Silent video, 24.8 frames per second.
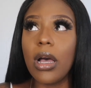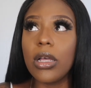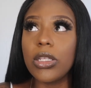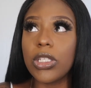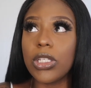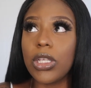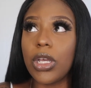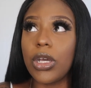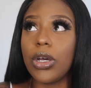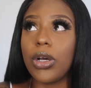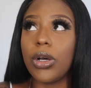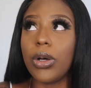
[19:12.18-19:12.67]

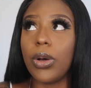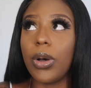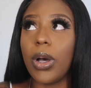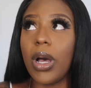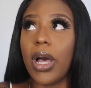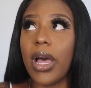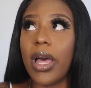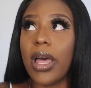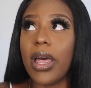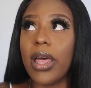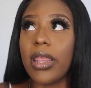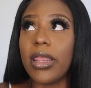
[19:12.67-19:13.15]

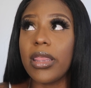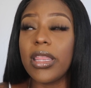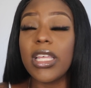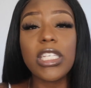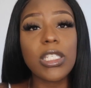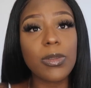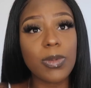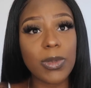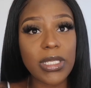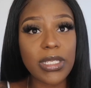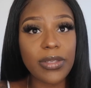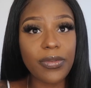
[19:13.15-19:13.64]
so
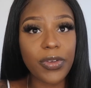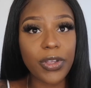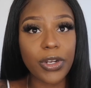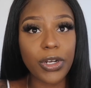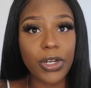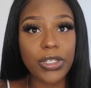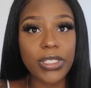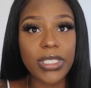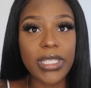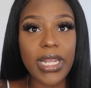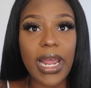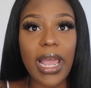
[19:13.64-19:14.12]
this specific
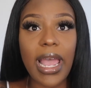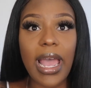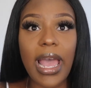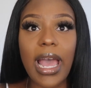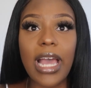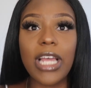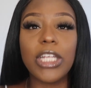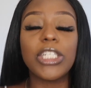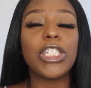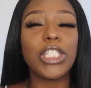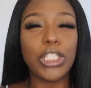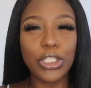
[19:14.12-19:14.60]
nurse that i
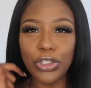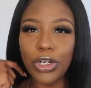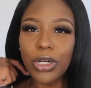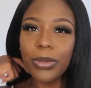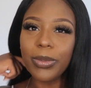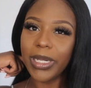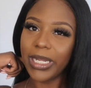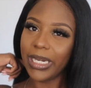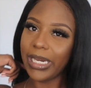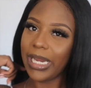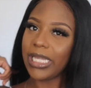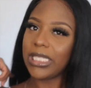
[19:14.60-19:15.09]
had she
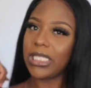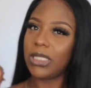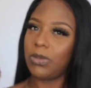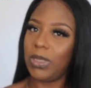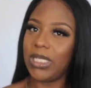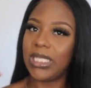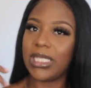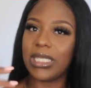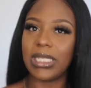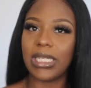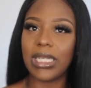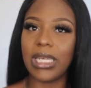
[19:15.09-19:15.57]
normally lets
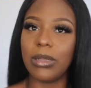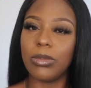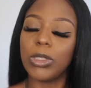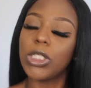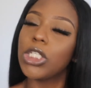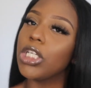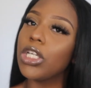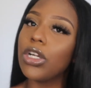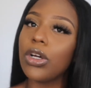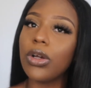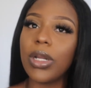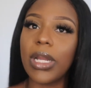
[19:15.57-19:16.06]
me sleep
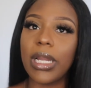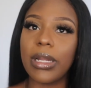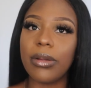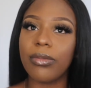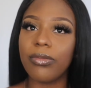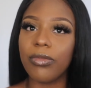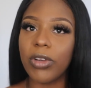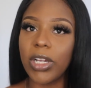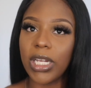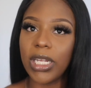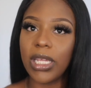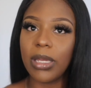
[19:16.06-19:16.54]
she don't
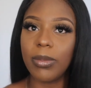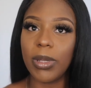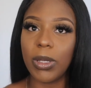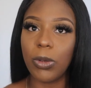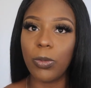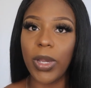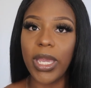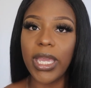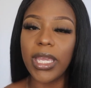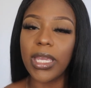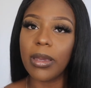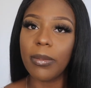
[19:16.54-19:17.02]
really be
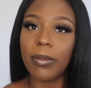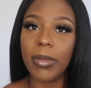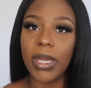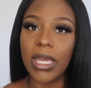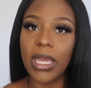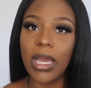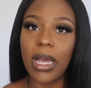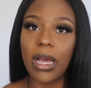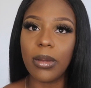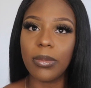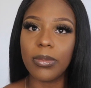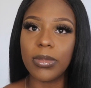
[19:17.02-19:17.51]
waking
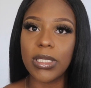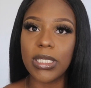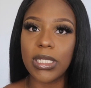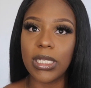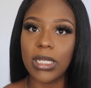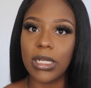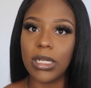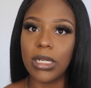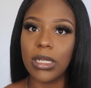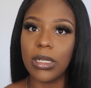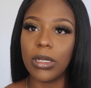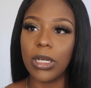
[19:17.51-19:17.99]
me up
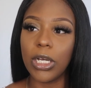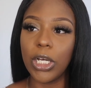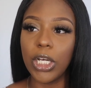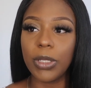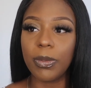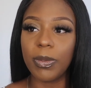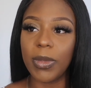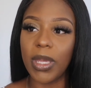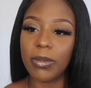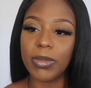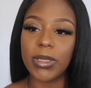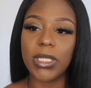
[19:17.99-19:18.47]
to
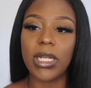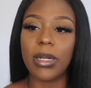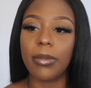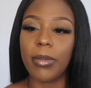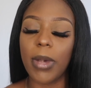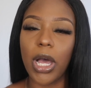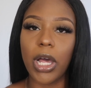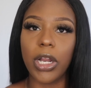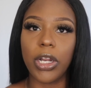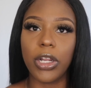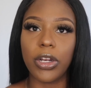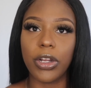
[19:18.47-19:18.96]
hook me up to the
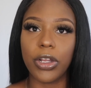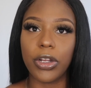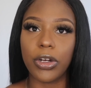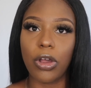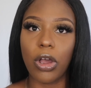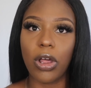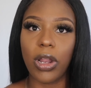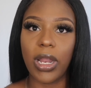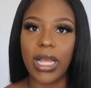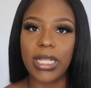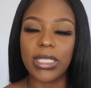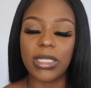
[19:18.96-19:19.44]
monitor and
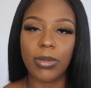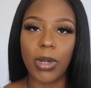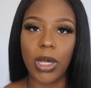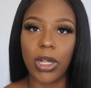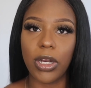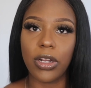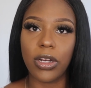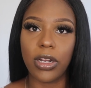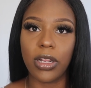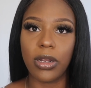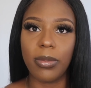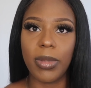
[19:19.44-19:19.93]
all that to
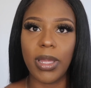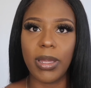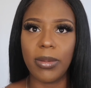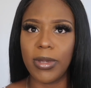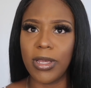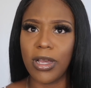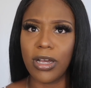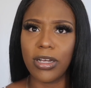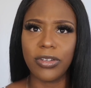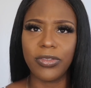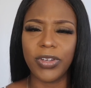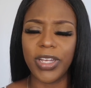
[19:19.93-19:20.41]
monitor the
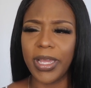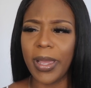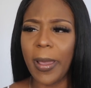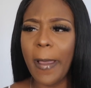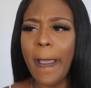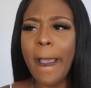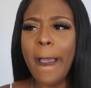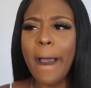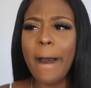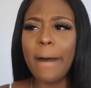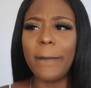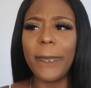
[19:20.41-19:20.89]
baby heart rate
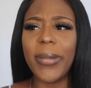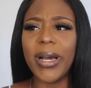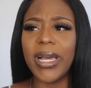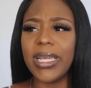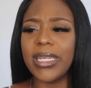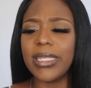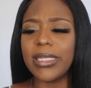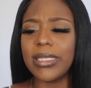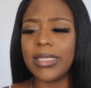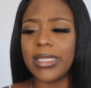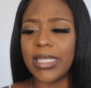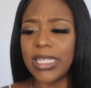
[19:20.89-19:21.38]

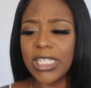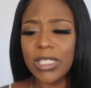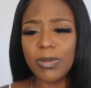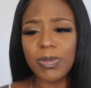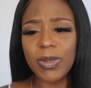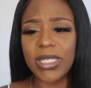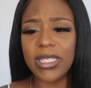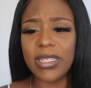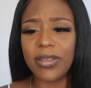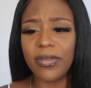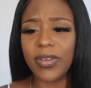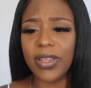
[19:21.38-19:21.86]
but this
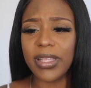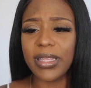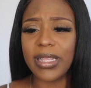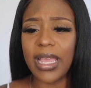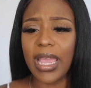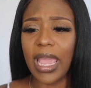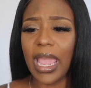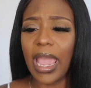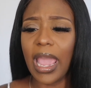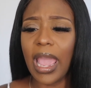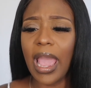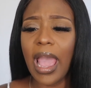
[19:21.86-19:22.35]
specific
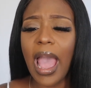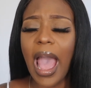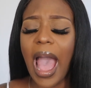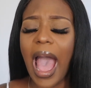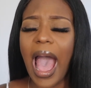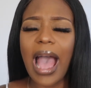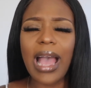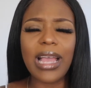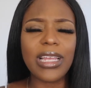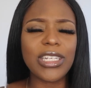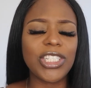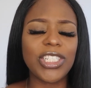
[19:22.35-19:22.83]
day
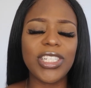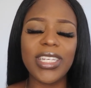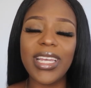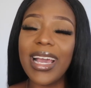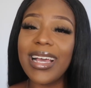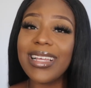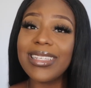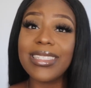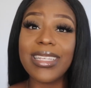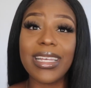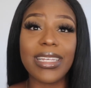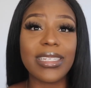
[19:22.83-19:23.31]
she
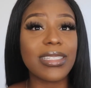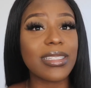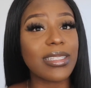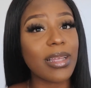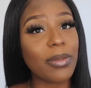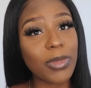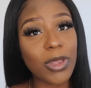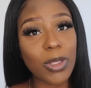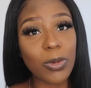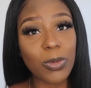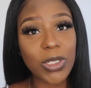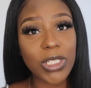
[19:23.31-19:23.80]
had said
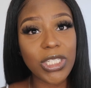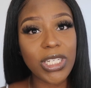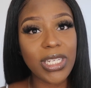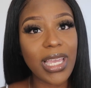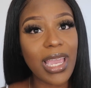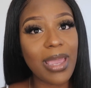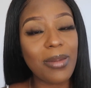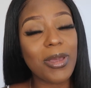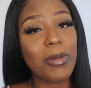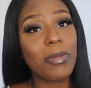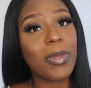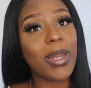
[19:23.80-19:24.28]
something when she
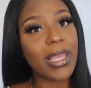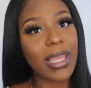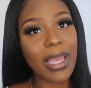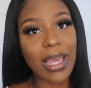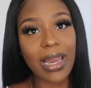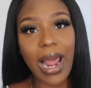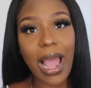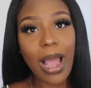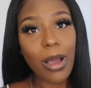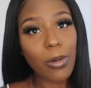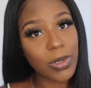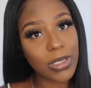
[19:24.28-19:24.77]
came in, but
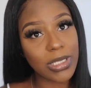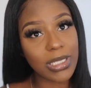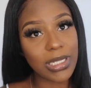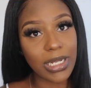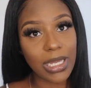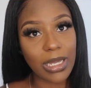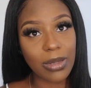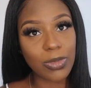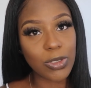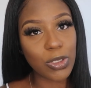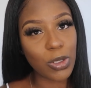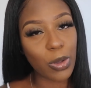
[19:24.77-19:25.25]
again, I was
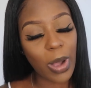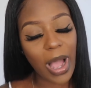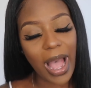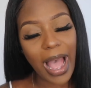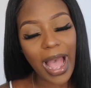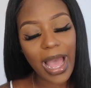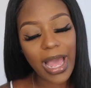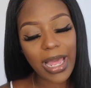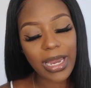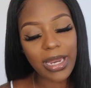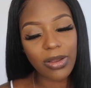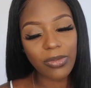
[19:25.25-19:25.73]
asleep, so
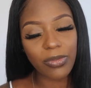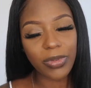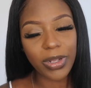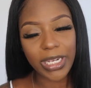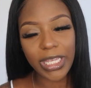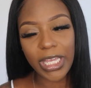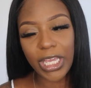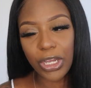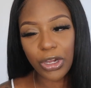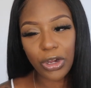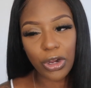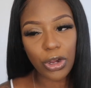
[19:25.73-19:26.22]
I didn't
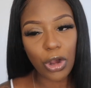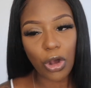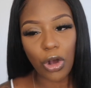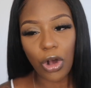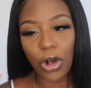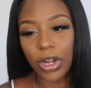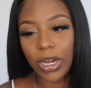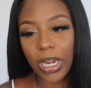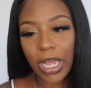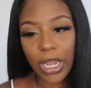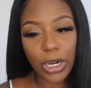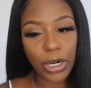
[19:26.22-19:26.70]
really hear her.
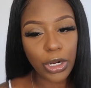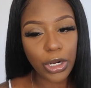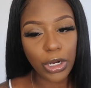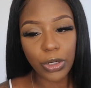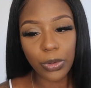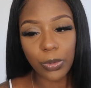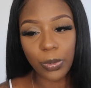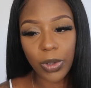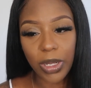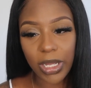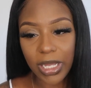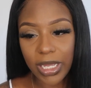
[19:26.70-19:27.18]
All I
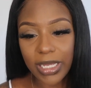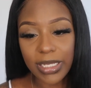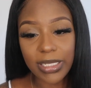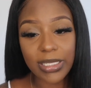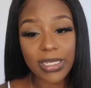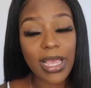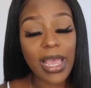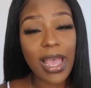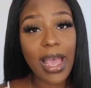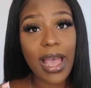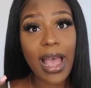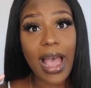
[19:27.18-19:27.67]
heard
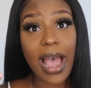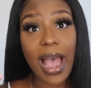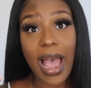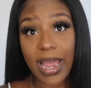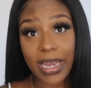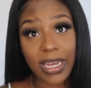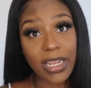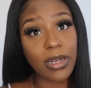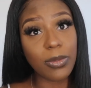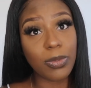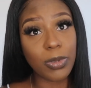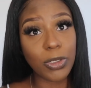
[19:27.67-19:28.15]
was,
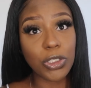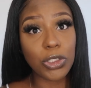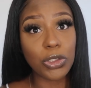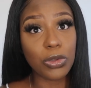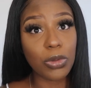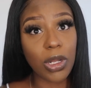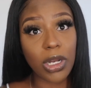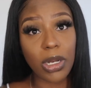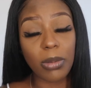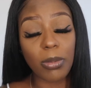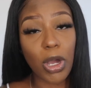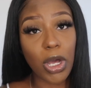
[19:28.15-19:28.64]
I need to put
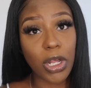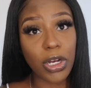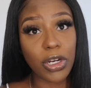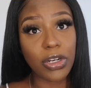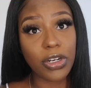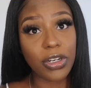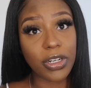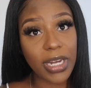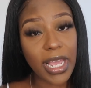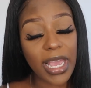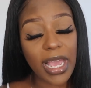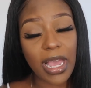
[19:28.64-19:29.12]
you on the
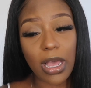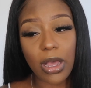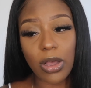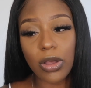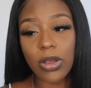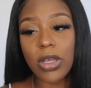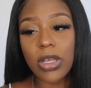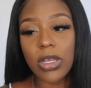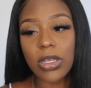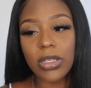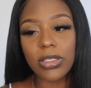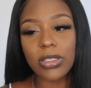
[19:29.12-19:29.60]
monitor
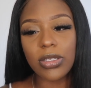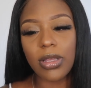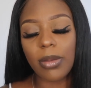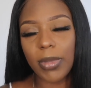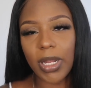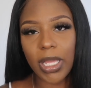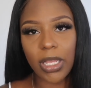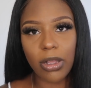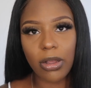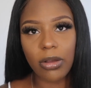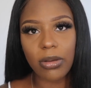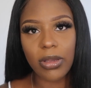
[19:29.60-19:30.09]
now. So
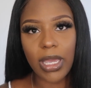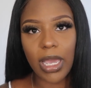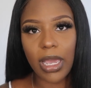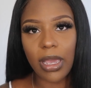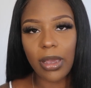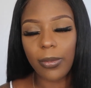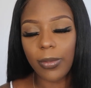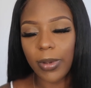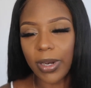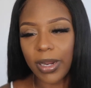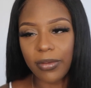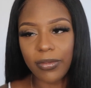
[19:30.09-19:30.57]
I'm like,
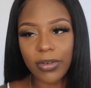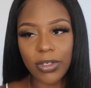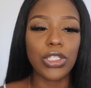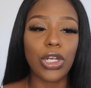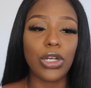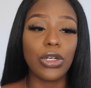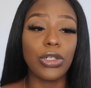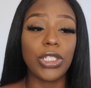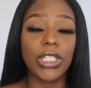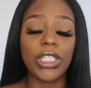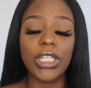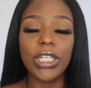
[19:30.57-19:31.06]
okay, whatever.
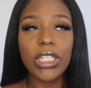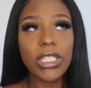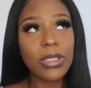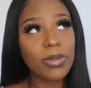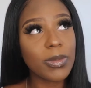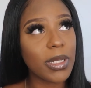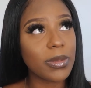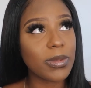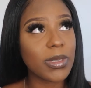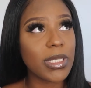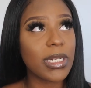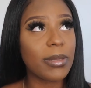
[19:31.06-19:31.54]
So she hooks
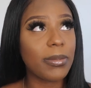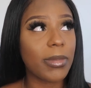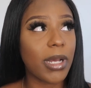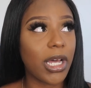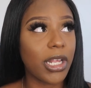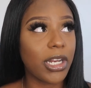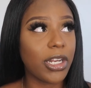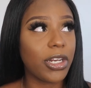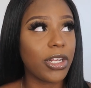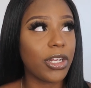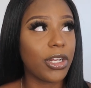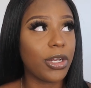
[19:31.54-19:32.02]
me up to the
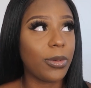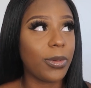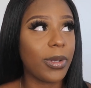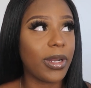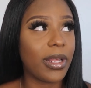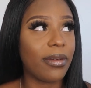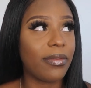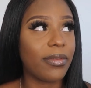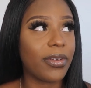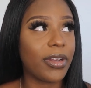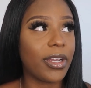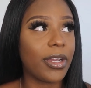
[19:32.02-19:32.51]
monitor or
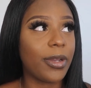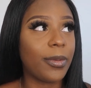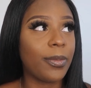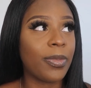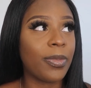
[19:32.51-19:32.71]
whatever,